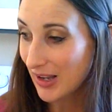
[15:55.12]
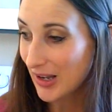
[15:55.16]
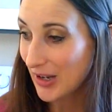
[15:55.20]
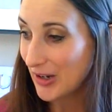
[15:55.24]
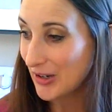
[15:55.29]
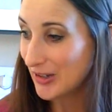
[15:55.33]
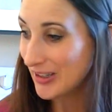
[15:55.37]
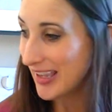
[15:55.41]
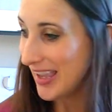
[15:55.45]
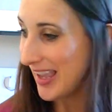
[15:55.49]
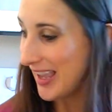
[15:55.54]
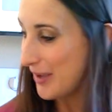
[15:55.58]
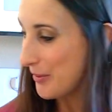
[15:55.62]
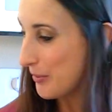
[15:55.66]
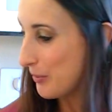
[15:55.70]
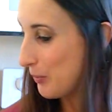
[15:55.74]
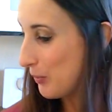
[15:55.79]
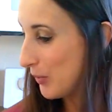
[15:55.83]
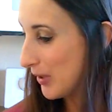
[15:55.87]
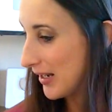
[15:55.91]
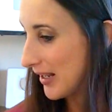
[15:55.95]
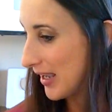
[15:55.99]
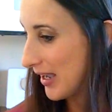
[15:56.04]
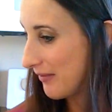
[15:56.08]
Okay,
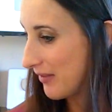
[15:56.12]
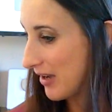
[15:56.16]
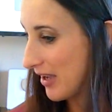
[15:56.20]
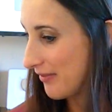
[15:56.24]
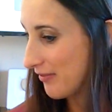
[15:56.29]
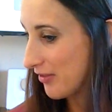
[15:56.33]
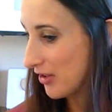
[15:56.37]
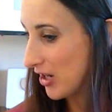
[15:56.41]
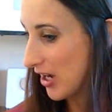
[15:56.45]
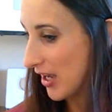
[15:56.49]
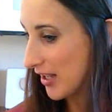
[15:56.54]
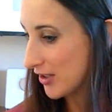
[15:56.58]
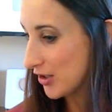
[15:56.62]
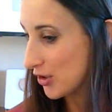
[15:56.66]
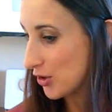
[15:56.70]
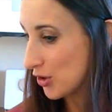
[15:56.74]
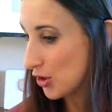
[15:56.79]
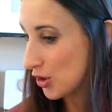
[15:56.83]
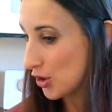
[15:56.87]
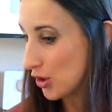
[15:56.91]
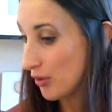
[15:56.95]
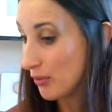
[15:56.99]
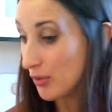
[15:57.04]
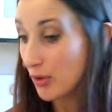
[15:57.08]
what have I forgotten to
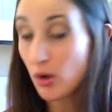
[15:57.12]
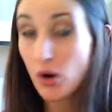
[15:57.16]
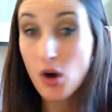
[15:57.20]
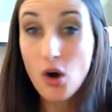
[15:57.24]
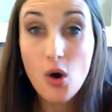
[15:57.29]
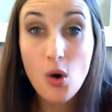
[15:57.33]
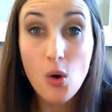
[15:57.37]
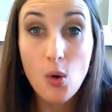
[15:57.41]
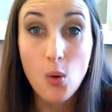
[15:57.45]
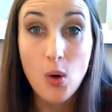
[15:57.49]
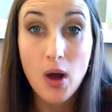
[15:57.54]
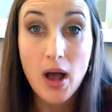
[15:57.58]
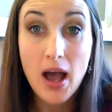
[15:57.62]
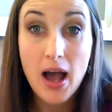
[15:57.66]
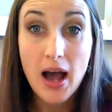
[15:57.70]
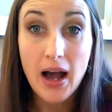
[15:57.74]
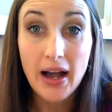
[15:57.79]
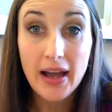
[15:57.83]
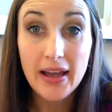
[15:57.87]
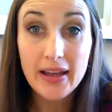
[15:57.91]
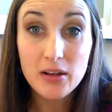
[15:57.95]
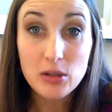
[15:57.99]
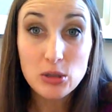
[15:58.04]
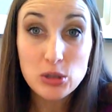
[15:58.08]
show you? Oh,
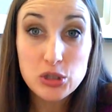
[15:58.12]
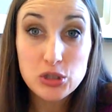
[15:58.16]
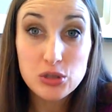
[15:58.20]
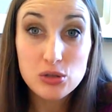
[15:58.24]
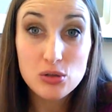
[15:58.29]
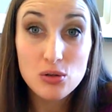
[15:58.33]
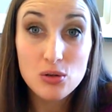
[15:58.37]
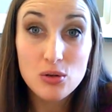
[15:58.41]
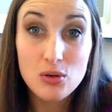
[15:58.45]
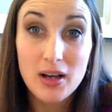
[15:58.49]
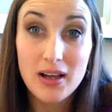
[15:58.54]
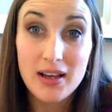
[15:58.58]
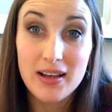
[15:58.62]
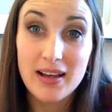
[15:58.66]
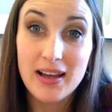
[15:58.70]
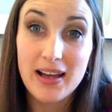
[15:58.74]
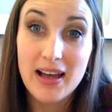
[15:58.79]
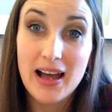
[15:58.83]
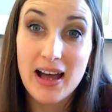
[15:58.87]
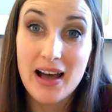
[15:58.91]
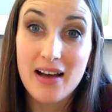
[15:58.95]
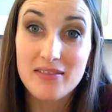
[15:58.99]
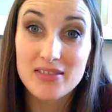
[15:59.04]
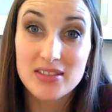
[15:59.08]
I also
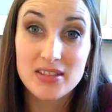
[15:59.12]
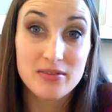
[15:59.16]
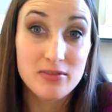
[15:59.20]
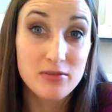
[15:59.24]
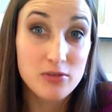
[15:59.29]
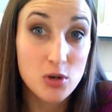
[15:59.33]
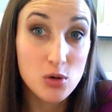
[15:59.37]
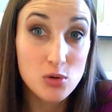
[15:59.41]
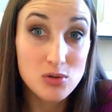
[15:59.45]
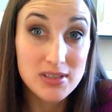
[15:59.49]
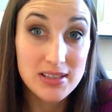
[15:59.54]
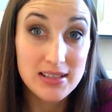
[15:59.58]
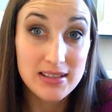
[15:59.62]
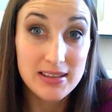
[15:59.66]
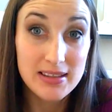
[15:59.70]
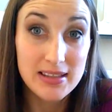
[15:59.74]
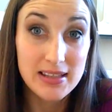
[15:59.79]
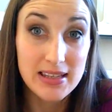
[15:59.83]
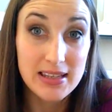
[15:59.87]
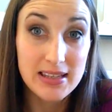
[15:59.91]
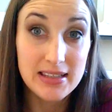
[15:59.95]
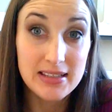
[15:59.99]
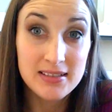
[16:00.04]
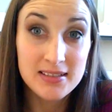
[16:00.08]
have some frozen
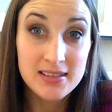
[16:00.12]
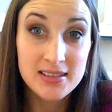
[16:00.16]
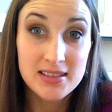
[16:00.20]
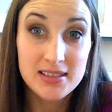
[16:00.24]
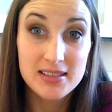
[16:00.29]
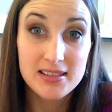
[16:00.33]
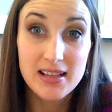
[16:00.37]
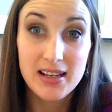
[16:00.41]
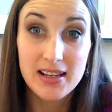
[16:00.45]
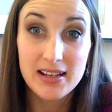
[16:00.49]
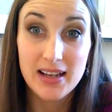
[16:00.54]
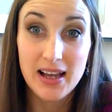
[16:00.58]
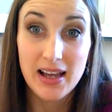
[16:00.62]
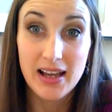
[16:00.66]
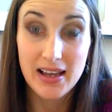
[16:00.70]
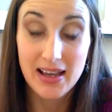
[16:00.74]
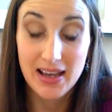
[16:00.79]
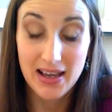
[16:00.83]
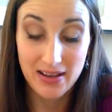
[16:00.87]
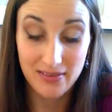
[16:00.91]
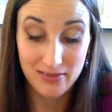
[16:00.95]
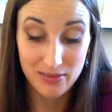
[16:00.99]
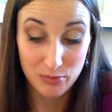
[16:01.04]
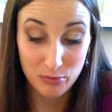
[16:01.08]
things that I
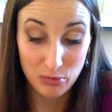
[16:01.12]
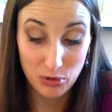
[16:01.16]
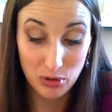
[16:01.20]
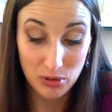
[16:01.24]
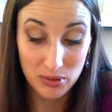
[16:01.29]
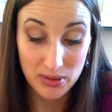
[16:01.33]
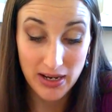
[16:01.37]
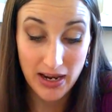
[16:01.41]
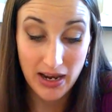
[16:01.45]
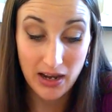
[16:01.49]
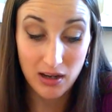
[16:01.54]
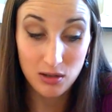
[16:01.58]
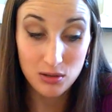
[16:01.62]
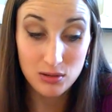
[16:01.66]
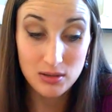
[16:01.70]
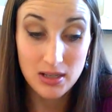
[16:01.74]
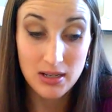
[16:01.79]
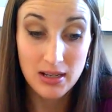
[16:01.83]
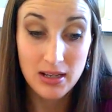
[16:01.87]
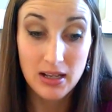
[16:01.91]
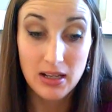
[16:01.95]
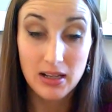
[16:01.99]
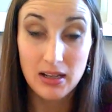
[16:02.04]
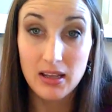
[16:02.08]
haven't pulled out,
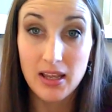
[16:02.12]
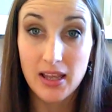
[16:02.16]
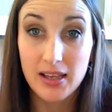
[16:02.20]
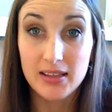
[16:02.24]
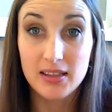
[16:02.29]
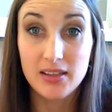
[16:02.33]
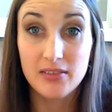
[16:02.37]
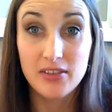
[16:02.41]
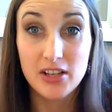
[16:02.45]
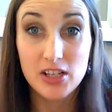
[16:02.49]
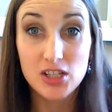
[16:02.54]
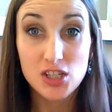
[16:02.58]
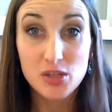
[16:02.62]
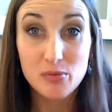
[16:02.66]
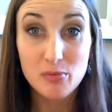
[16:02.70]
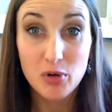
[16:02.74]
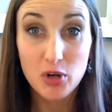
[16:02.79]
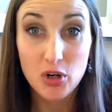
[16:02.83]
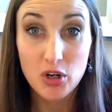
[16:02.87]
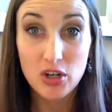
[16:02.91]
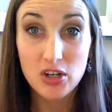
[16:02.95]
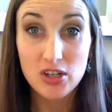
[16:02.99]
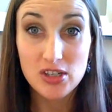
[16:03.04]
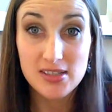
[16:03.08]
like the veggie
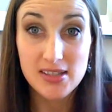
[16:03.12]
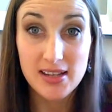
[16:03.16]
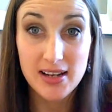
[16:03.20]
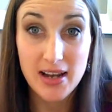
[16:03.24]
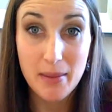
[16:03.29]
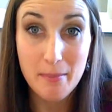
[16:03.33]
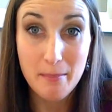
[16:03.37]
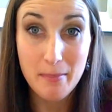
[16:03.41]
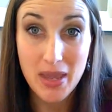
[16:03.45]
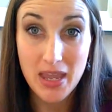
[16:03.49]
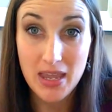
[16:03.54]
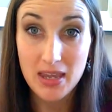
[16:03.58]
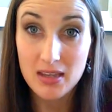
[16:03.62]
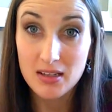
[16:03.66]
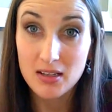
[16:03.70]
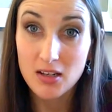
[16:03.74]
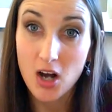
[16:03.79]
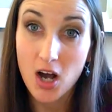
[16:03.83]
burgers that I made.